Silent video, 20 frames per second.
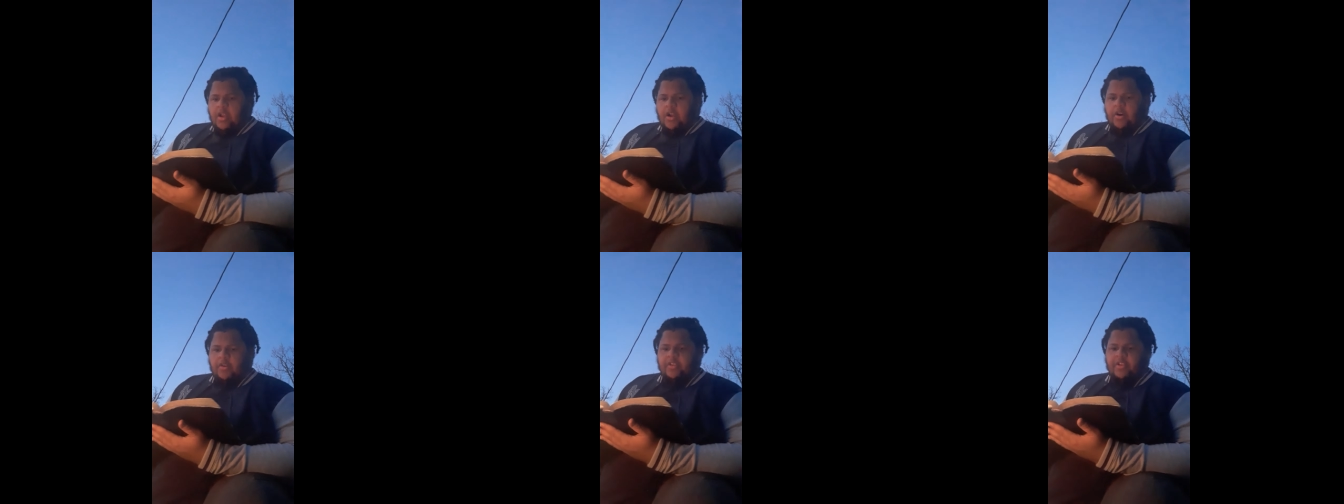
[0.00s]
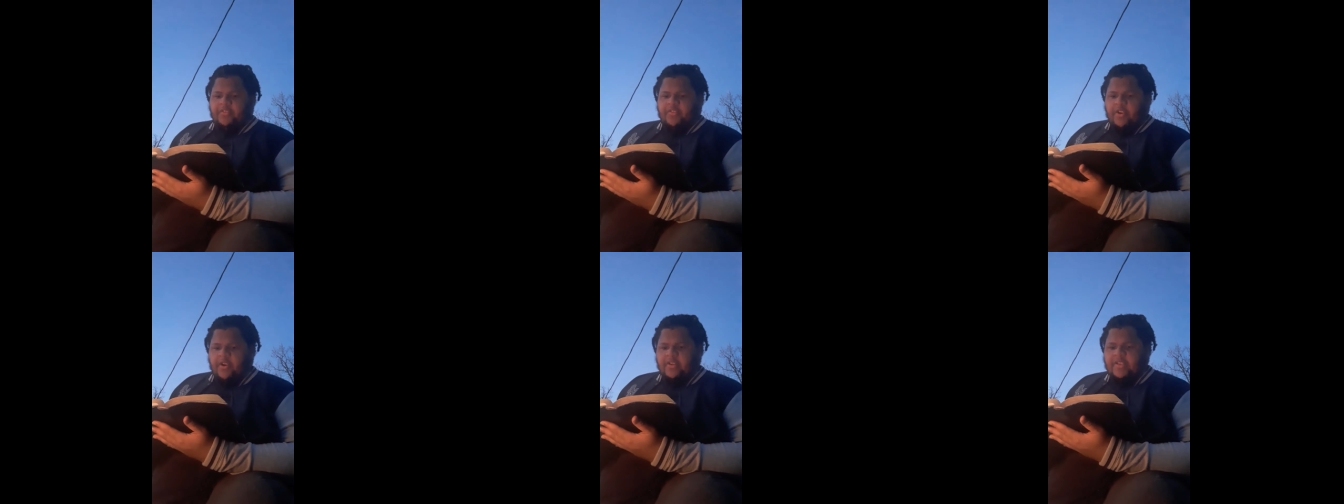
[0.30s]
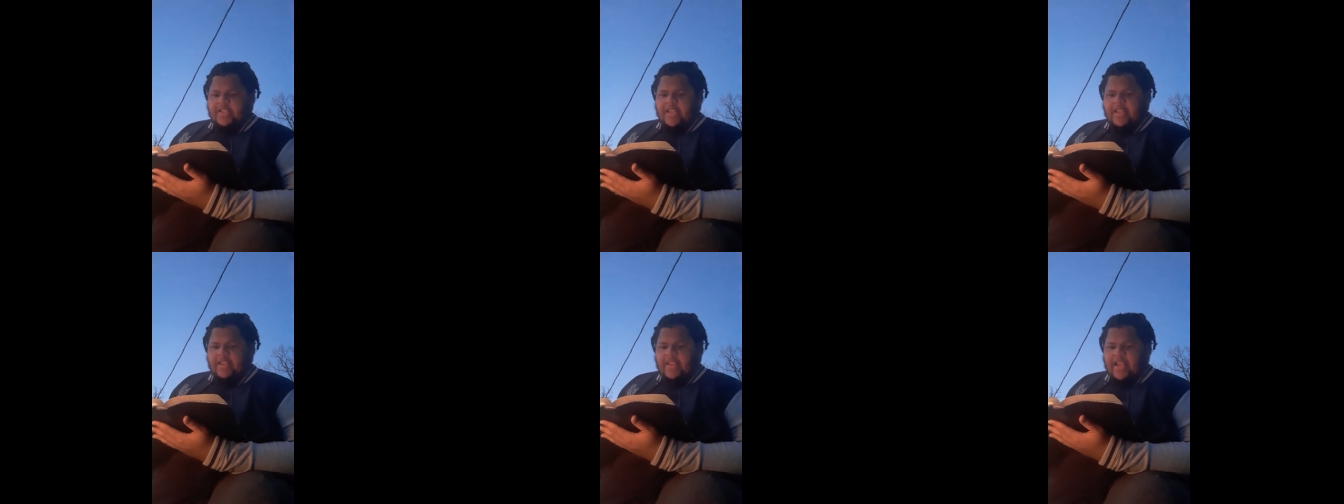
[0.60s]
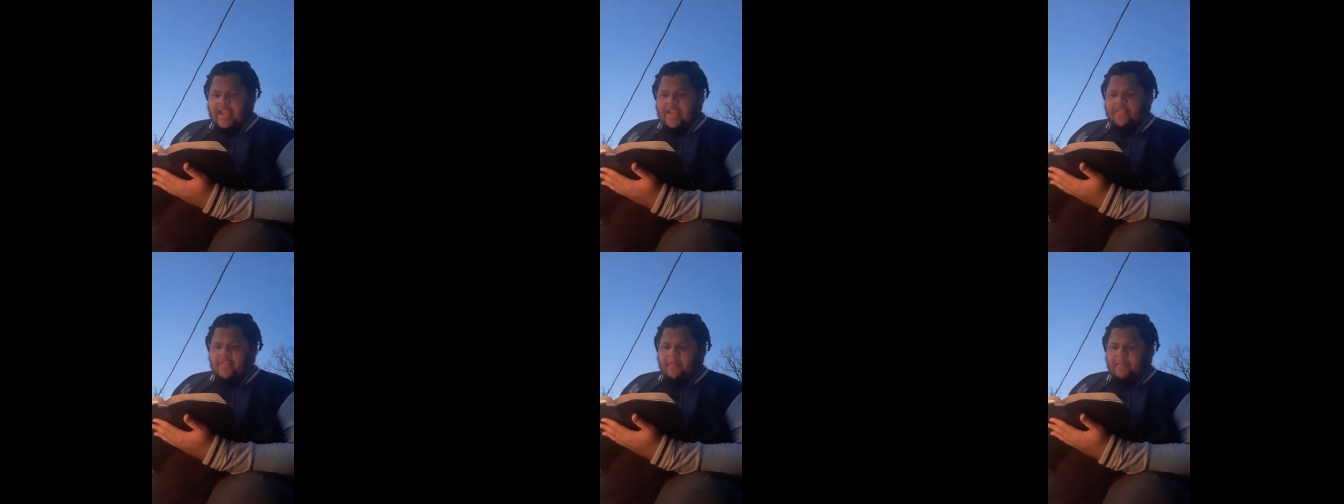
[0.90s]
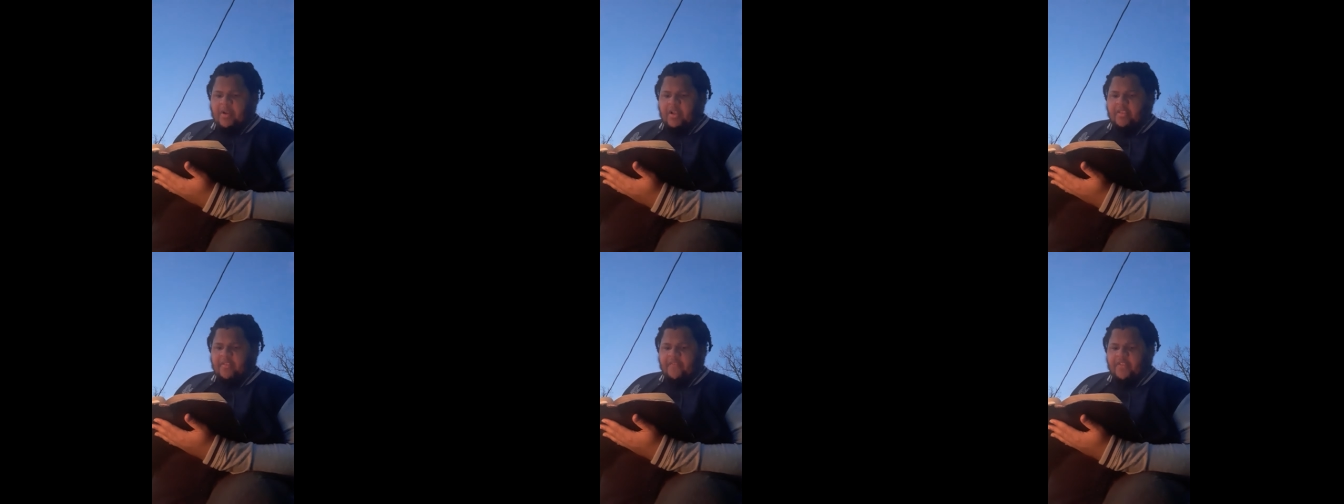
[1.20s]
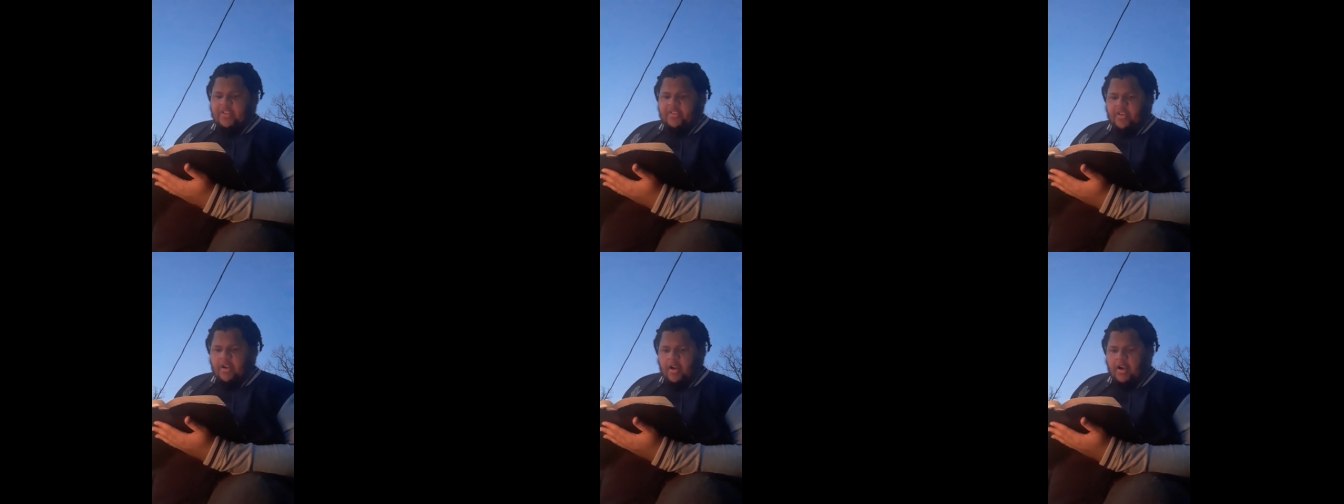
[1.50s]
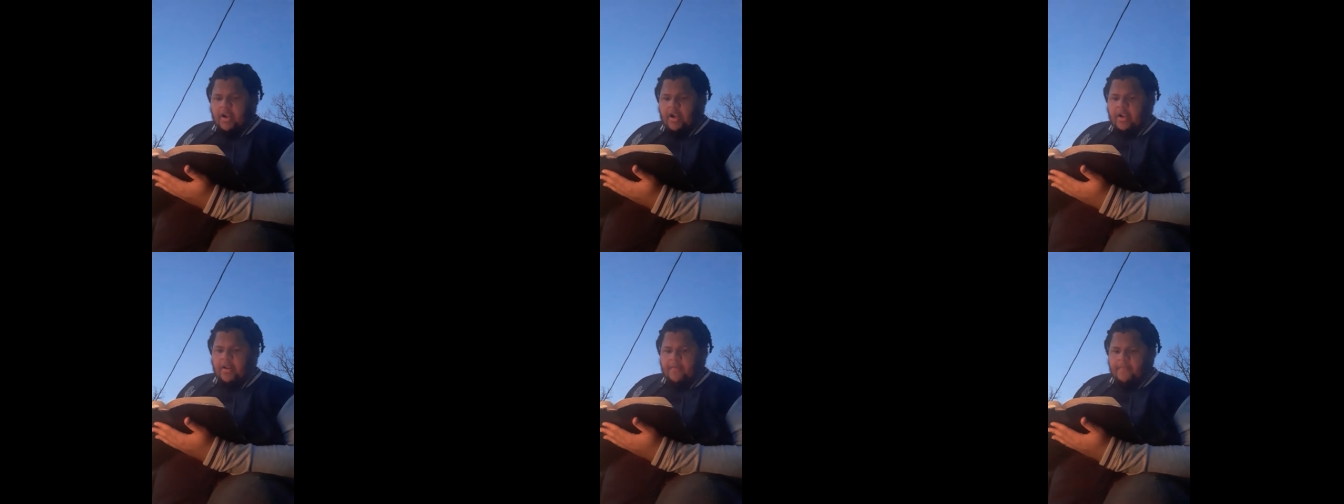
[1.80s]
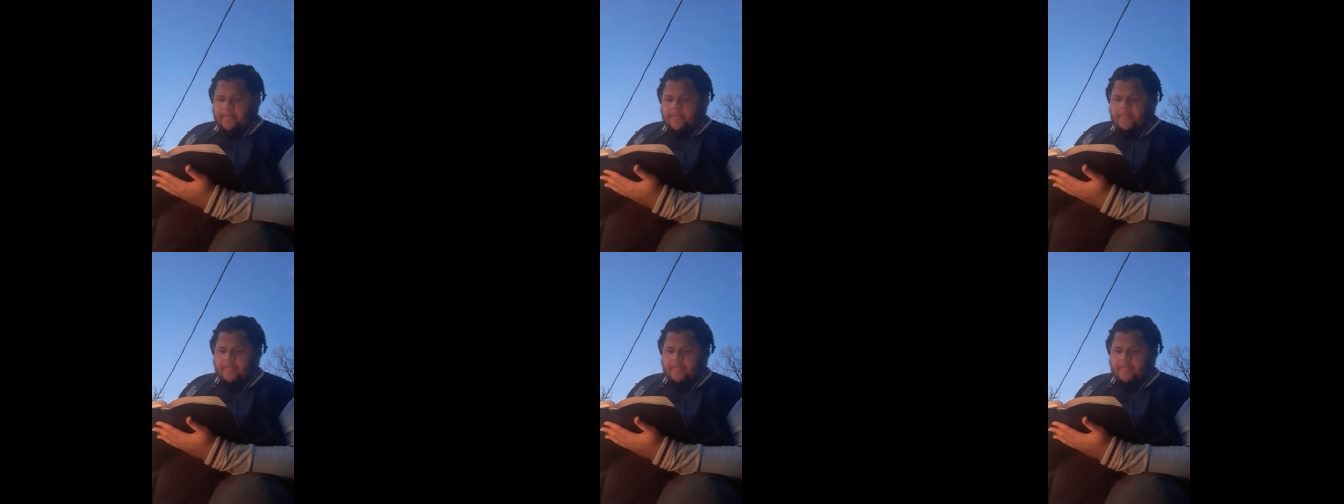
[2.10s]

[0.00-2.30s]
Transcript: On the 13th day of the month of Adar,